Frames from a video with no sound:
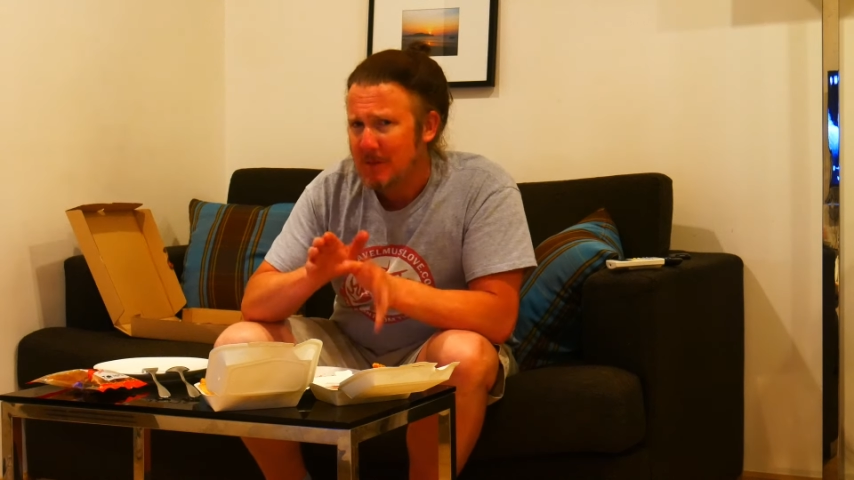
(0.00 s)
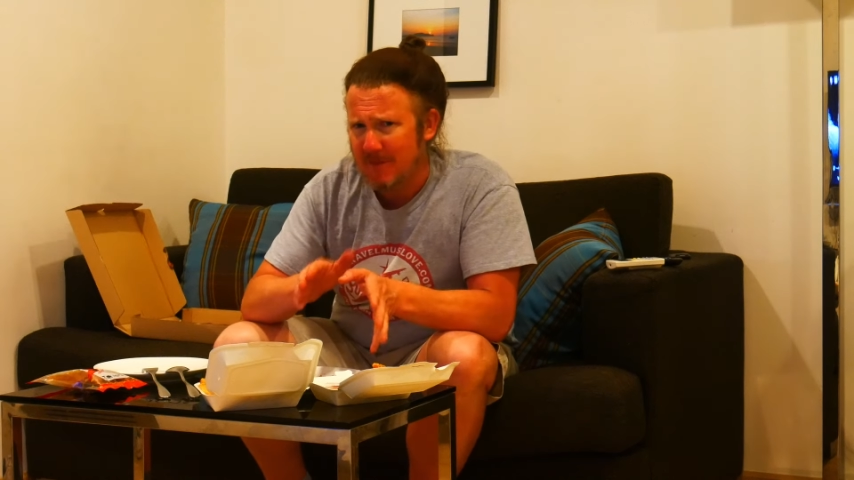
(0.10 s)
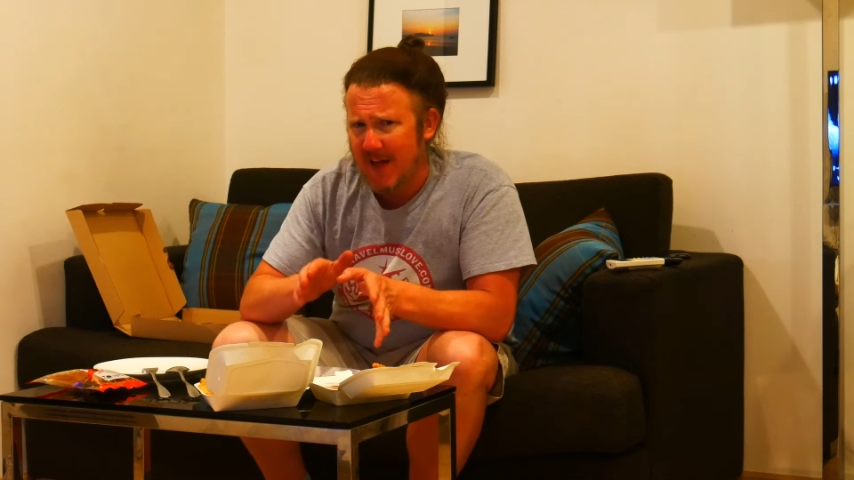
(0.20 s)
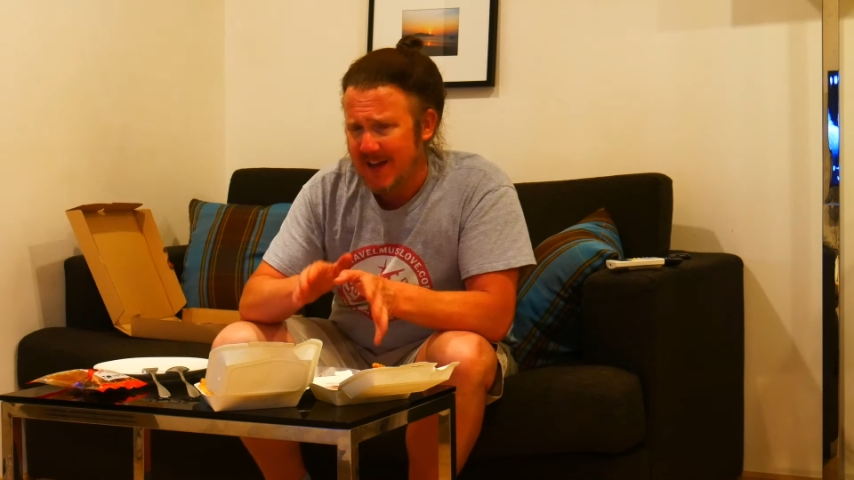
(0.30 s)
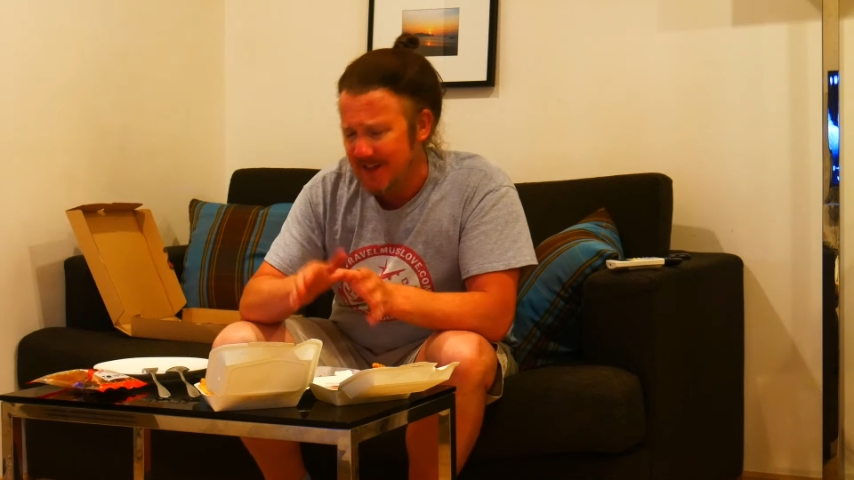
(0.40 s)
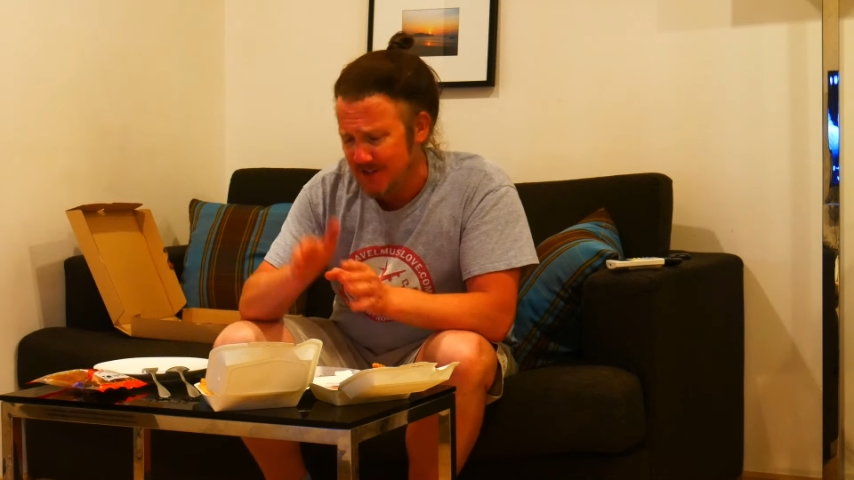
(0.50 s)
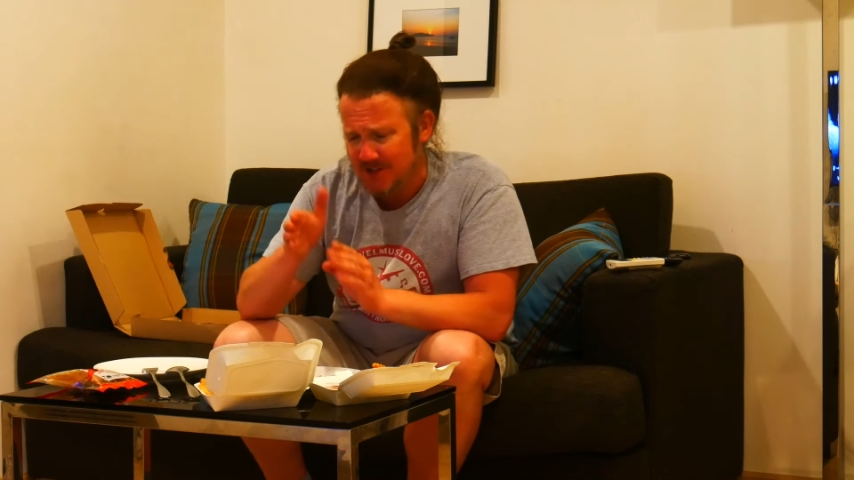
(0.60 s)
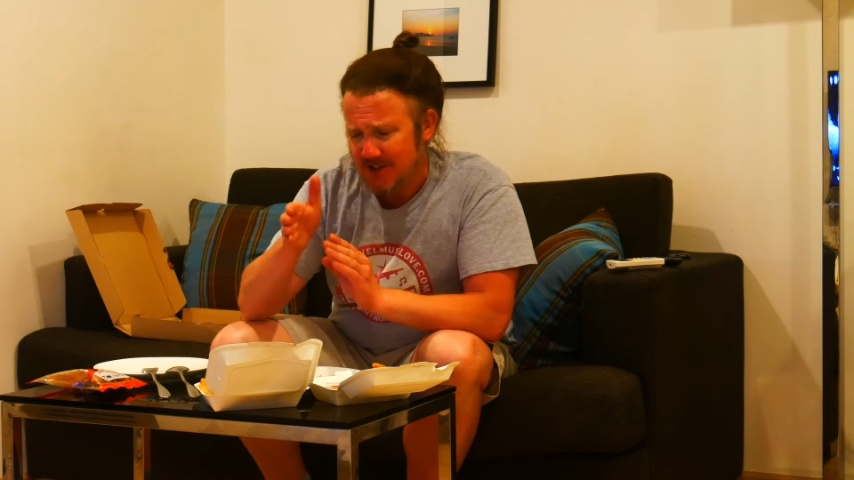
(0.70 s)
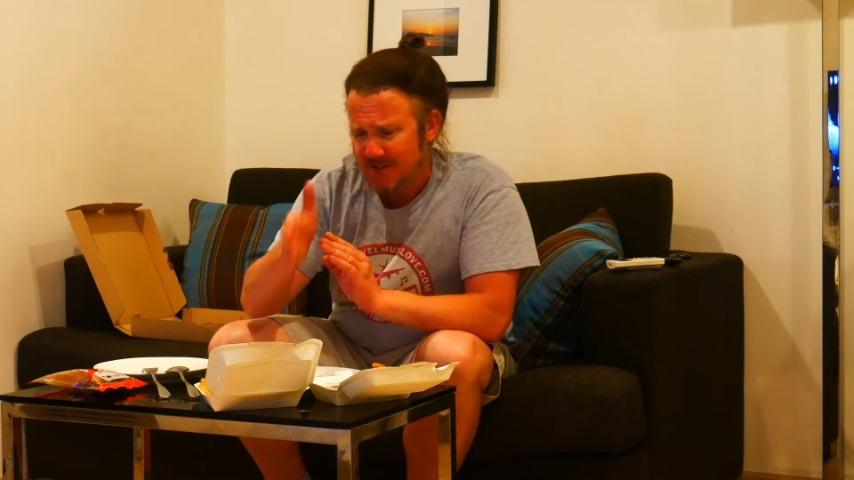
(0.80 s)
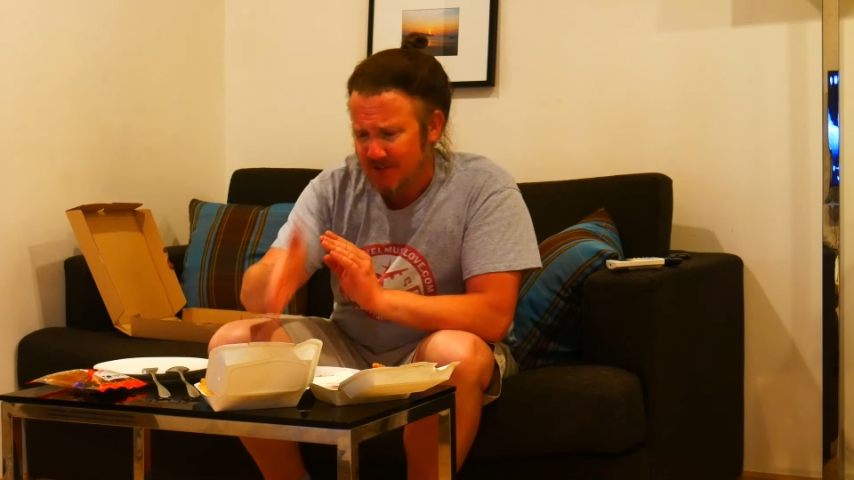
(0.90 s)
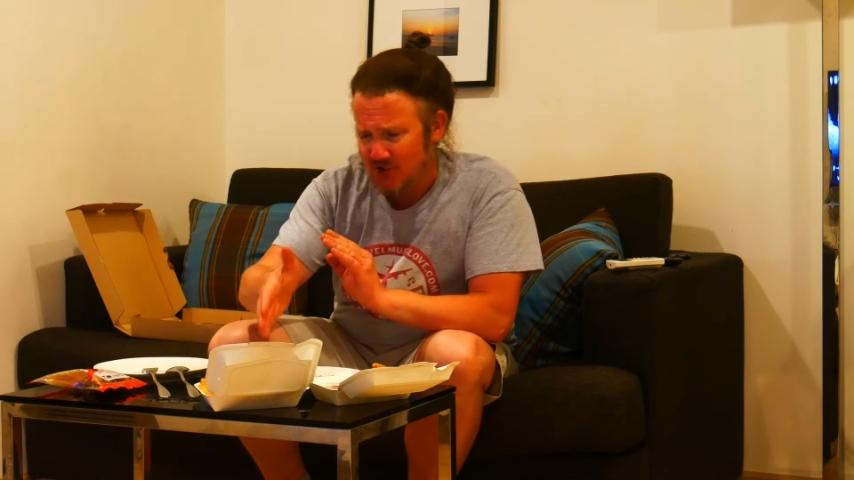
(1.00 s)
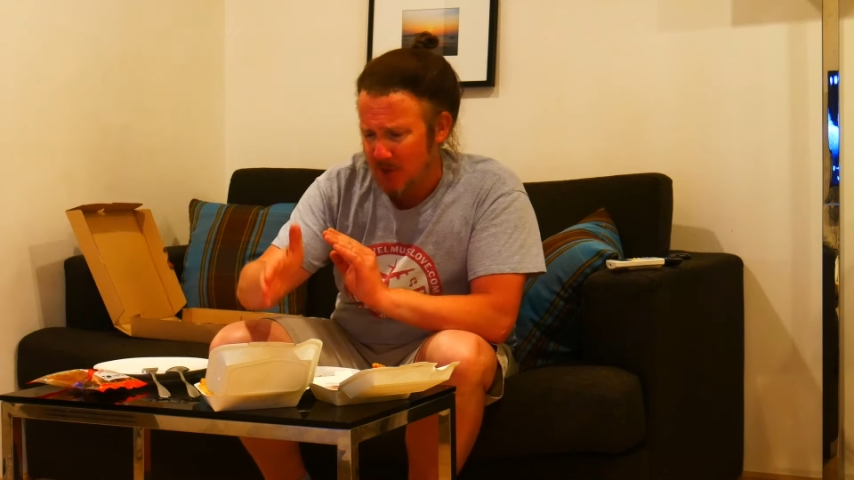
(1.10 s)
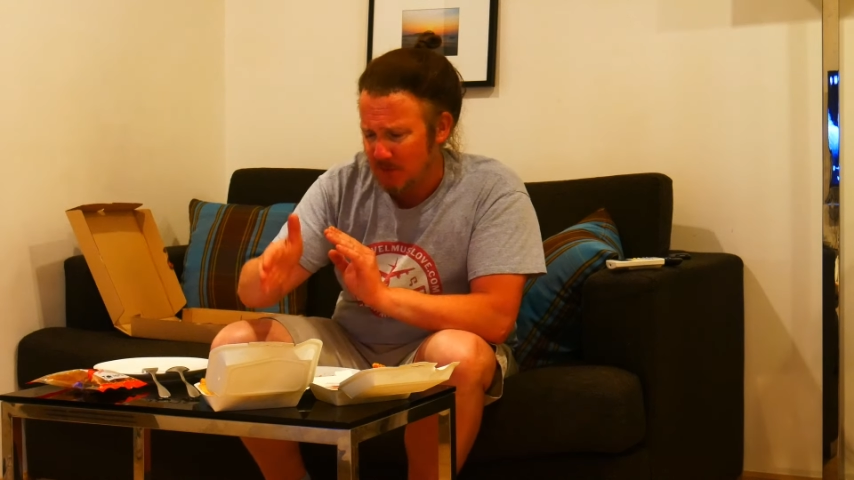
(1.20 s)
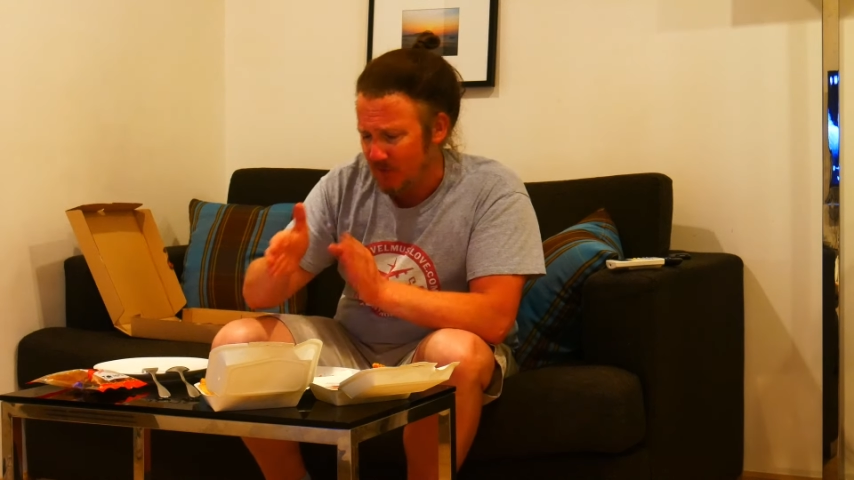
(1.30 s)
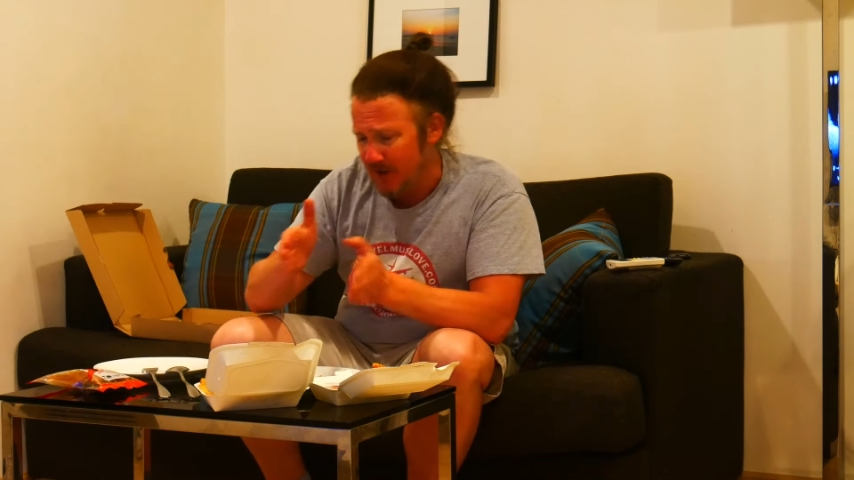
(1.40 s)
but that is, the
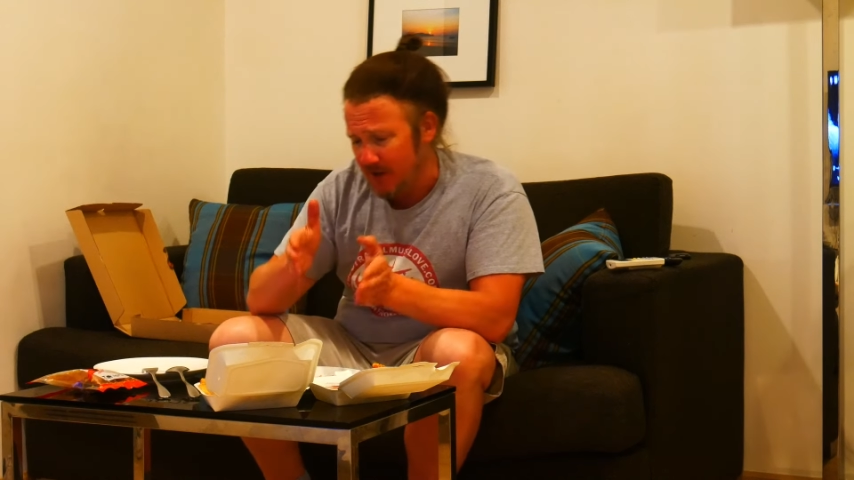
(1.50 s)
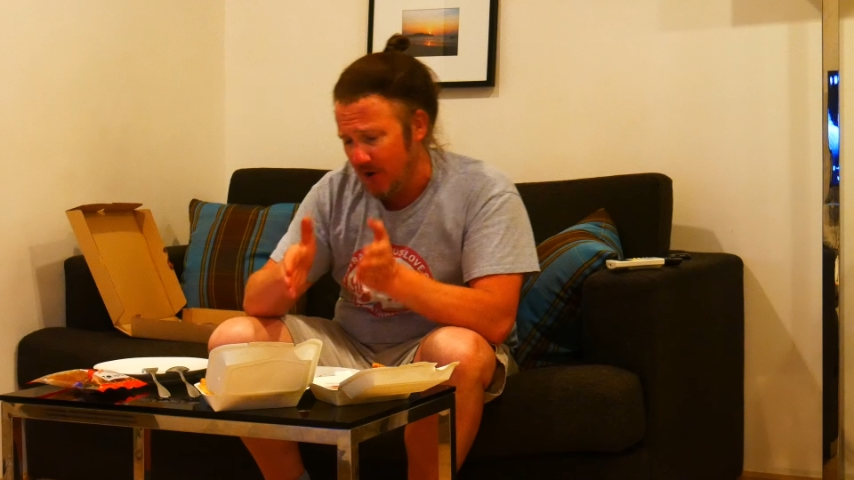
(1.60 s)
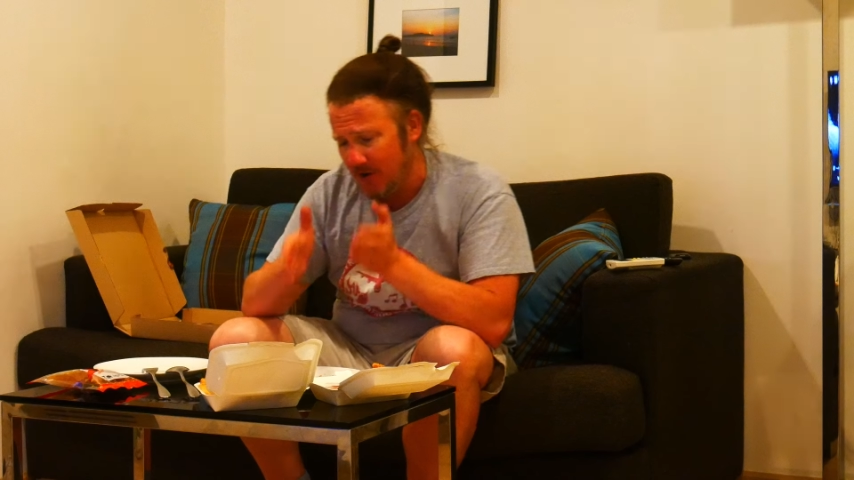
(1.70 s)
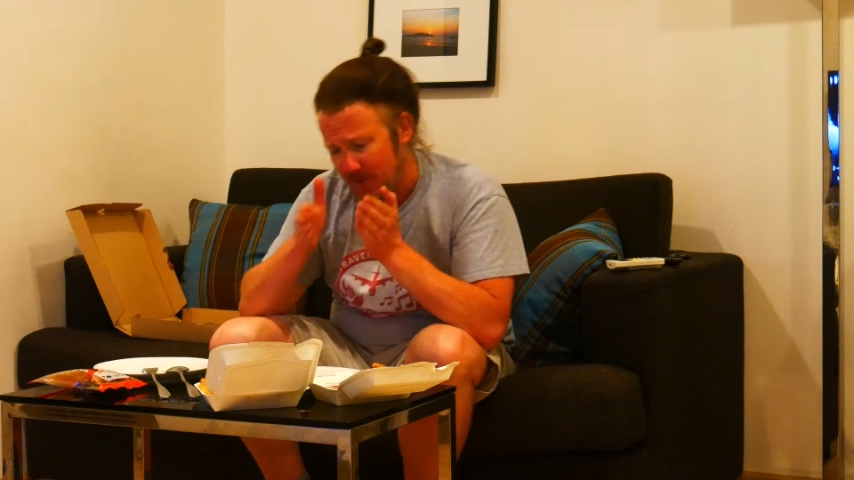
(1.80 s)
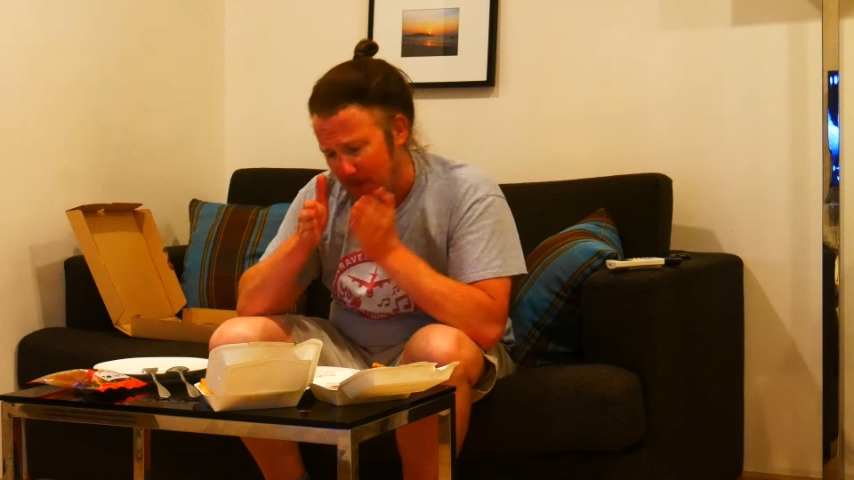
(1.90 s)
chips are really good,